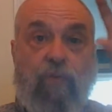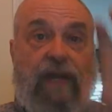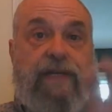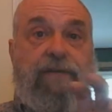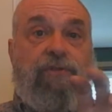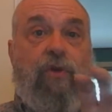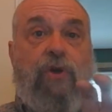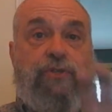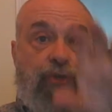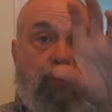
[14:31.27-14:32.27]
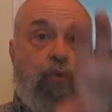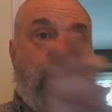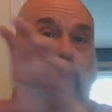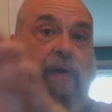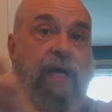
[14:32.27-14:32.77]
relative clause is
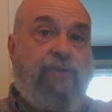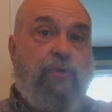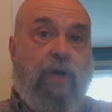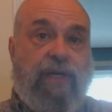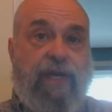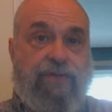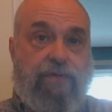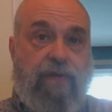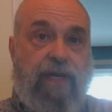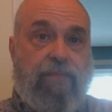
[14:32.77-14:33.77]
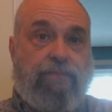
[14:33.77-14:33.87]
whom I saw yesterday.